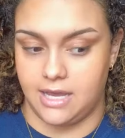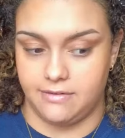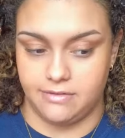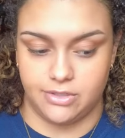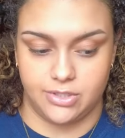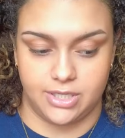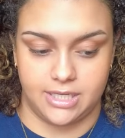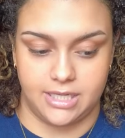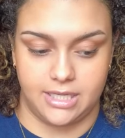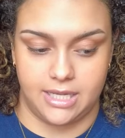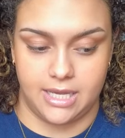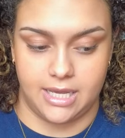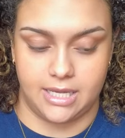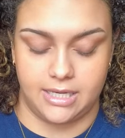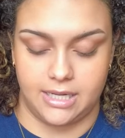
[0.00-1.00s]
Haven't tried it
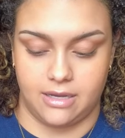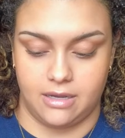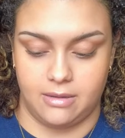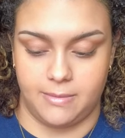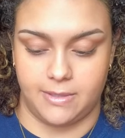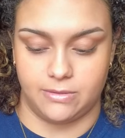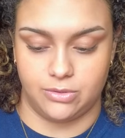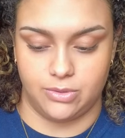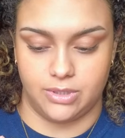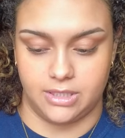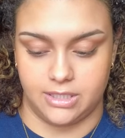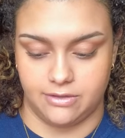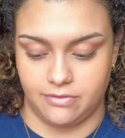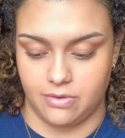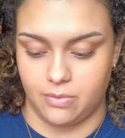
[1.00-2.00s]
yet. I was doing a
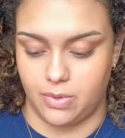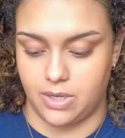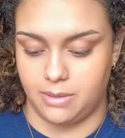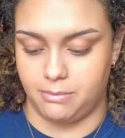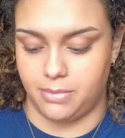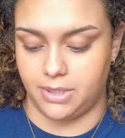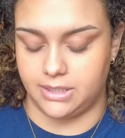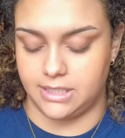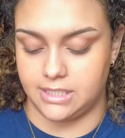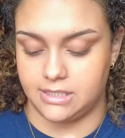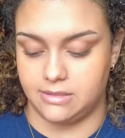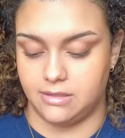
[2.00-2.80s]
different one, but this,